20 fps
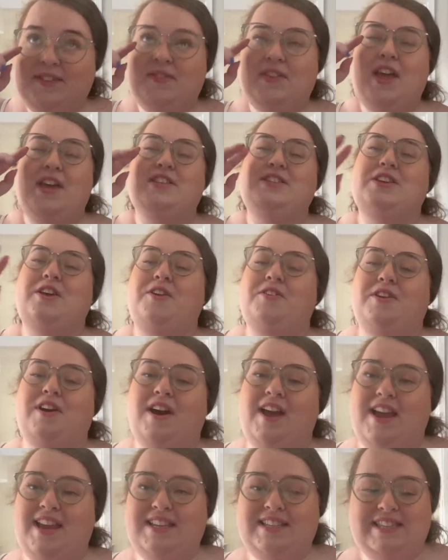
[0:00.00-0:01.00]
They're so
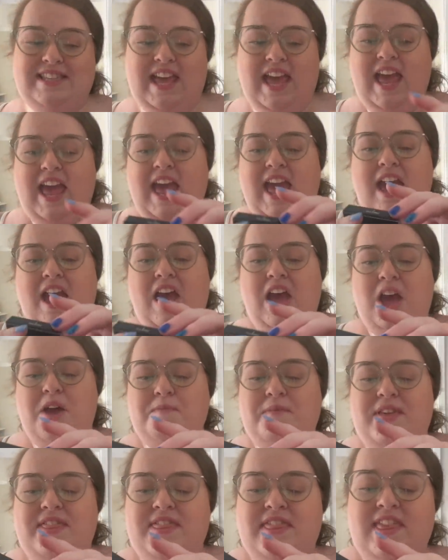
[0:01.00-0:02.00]
nice.
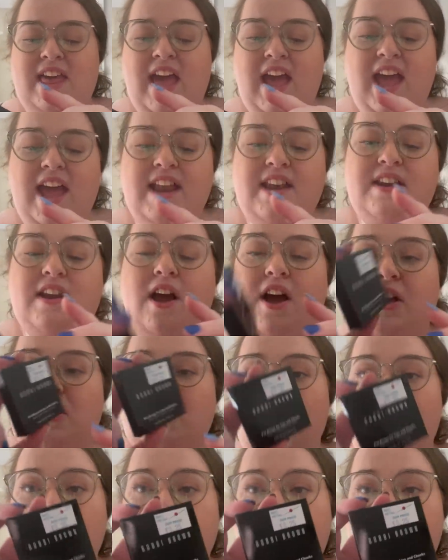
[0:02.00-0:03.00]
And then I
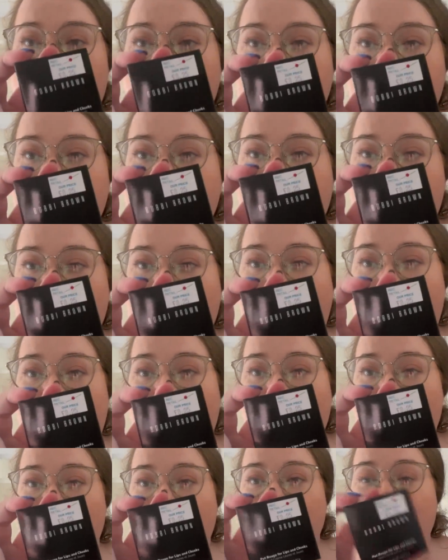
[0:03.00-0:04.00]
got a Bobbi
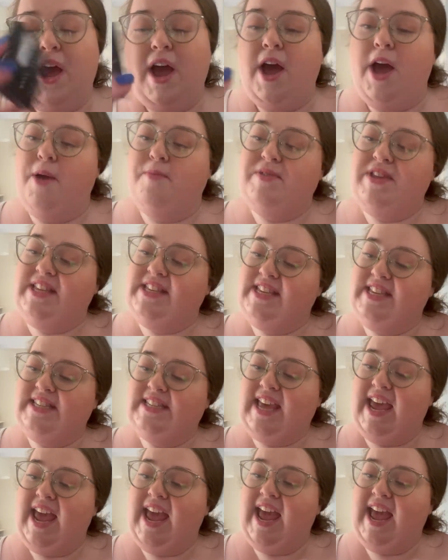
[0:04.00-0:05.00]
Brown. This is
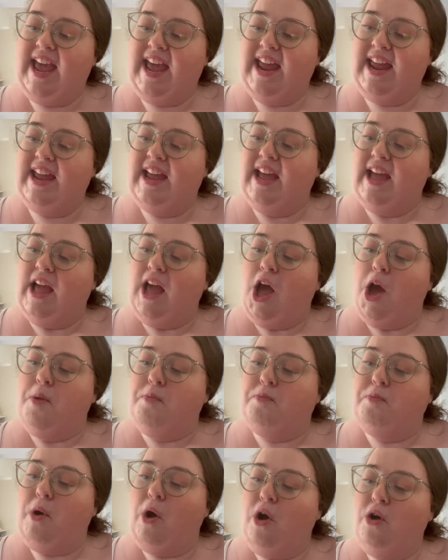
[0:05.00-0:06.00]
a
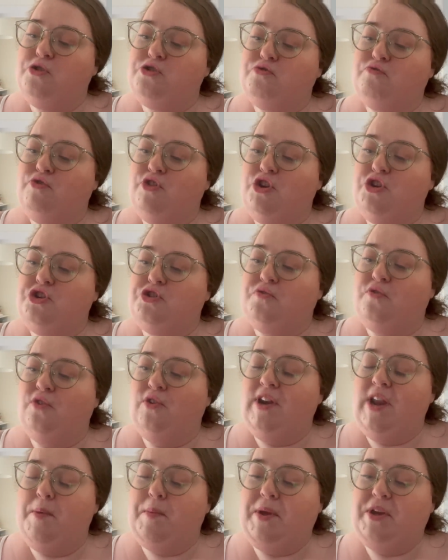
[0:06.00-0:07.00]
pot rouge
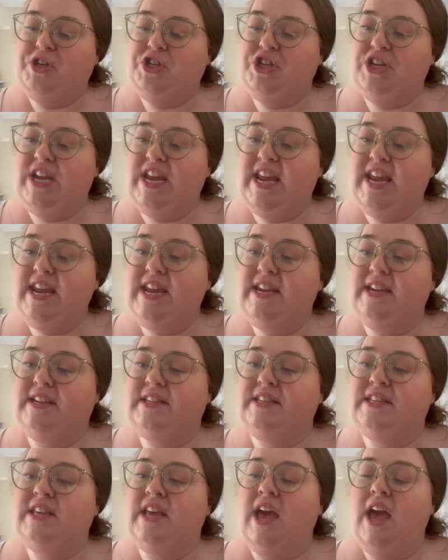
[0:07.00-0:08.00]
for lip and cheeks.